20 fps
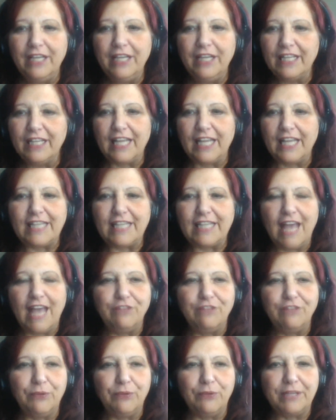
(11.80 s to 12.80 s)
Glad to have
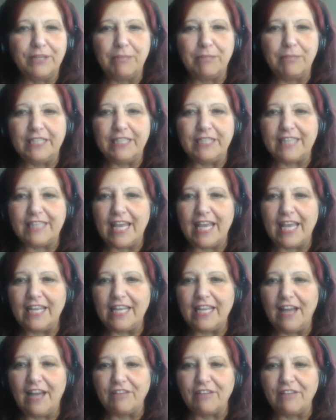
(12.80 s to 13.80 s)
you with me today.
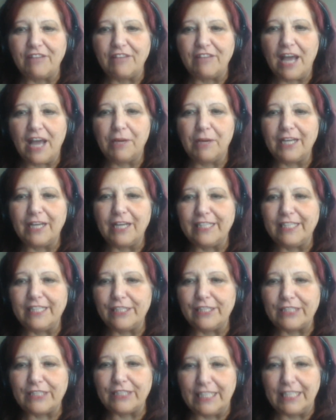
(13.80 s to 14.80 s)
I've got Barry
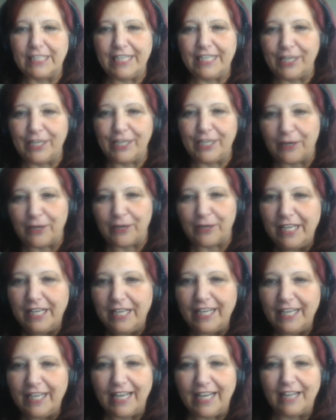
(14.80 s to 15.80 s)
Littleton here,
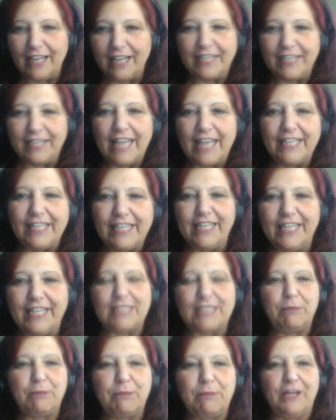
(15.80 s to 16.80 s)
uh, an alien
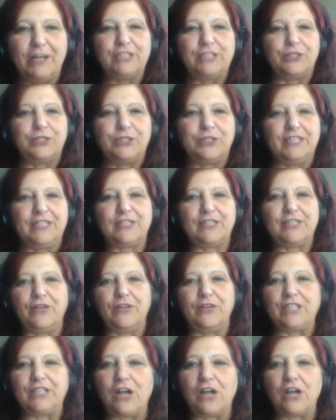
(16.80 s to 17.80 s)
experiencer that's going to
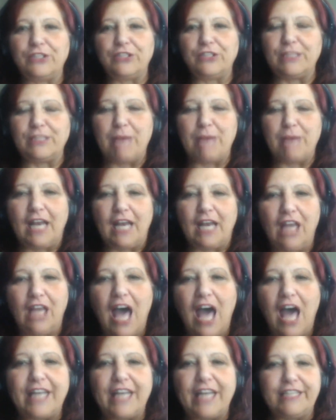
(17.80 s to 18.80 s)
talk to us about a
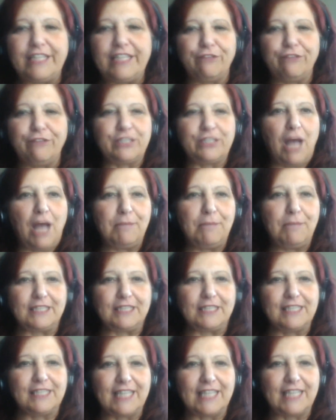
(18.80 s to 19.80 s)
lot of different topics
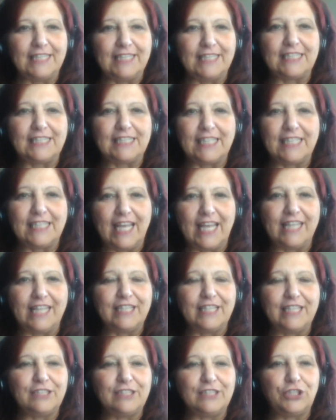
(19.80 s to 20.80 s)
and things today that
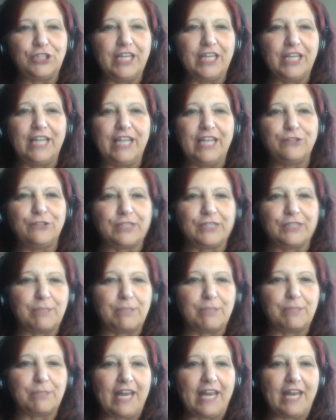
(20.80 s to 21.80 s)
should interest
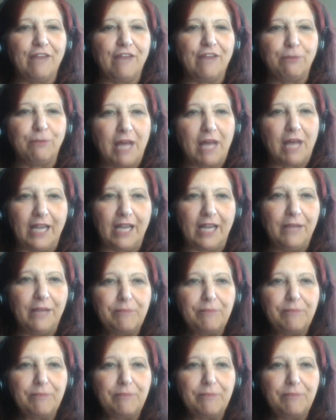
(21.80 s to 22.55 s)
about everybody.